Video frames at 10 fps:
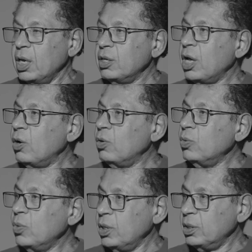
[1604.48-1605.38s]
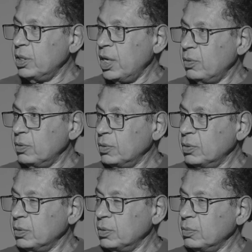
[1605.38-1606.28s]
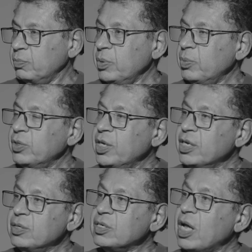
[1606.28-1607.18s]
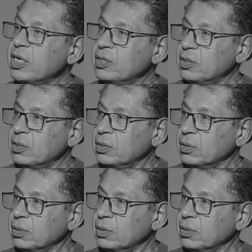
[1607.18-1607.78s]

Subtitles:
The whole world now, people taking sides.